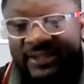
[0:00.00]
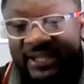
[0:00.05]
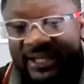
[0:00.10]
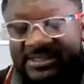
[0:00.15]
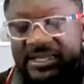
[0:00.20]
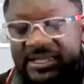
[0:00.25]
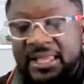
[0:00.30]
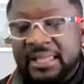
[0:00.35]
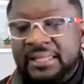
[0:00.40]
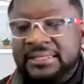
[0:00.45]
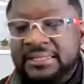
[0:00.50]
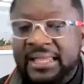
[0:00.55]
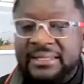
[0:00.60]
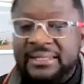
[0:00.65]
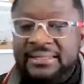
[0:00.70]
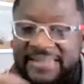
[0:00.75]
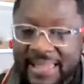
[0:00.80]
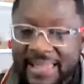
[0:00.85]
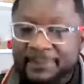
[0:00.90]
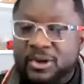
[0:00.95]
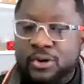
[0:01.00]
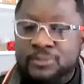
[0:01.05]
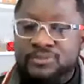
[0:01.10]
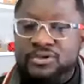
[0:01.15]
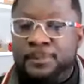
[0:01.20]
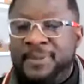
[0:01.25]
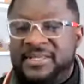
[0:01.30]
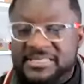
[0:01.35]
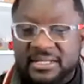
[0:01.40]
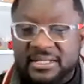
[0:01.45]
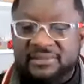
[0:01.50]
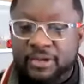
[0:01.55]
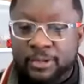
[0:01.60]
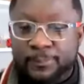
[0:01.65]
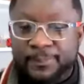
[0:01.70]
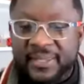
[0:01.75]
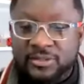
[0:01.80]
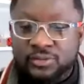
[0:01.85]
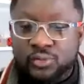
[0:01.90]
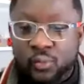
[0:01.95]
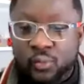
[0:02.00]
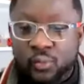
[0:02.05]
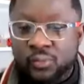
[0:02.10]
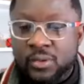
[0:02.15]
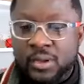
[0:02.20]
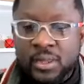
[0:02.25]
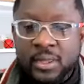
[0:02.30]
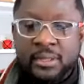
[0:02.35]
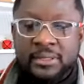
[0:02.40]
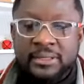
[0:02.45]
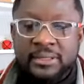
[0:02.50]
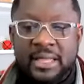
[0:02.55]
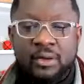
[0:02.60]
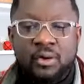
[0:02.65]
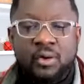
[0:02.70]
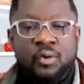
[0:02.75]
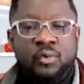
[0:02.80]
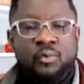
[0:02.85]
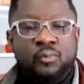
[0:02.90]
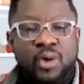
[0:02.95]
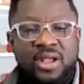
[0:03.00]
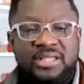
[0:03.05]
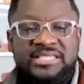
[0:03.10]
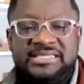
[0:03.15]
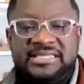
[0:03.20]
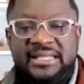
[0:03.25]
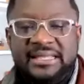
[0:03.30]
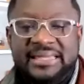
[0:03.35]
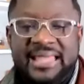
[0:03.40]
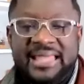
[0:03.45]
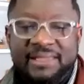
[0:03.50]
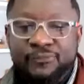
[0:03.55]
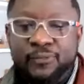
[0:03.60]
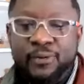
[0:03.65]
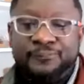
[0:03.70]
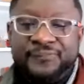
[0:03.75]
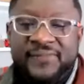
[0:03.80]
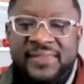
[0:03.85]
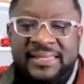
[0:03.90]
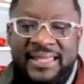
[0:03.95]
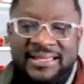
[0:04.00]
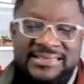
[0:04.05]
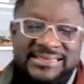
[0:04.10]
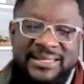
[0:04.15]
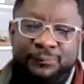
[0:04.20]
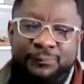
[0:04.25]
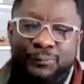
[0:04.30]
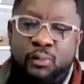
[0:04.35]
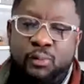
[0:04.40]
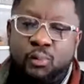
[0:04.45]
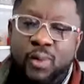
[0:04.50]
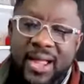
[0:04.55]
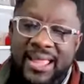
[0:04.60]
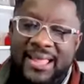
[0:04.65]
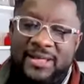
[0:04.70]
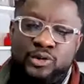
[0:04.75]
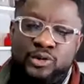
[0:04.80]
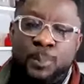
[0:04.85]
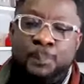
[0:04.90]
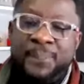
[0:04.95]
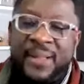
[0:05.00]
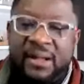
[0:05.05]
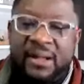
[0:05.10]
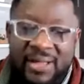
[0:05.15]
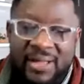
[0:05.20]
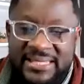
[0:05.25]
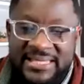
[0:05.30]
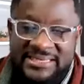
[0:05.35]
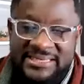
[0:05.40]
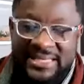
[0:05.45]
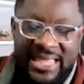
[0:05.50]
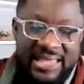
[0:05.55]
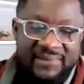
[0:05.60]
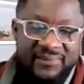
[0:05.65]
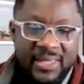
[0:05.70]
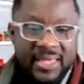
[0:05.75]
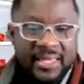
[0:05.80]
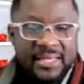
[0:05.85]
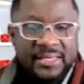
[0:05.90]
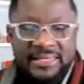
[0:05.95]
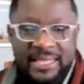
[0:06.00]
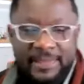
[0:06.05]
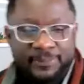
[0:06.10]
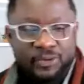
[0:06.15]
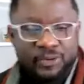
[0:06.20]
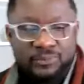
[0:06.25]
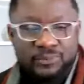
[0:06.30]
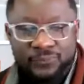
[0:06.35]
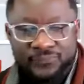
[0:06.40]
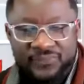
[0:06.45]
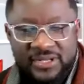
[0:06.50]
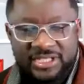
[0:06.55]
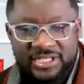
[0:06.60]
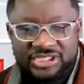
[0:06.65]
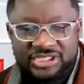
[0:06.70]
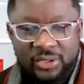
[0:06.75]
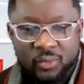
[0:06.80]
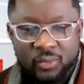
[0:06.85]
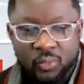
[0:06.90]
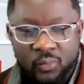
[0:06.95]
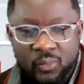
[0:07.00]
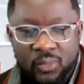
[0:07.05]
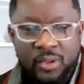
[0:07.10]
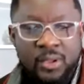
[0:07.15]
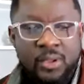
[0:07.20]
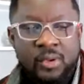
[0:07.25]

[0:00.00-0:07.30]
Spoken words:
this? Then that becomes your personal development goal. Now, what's the level of financing required to power this life? That becomes your financial goal.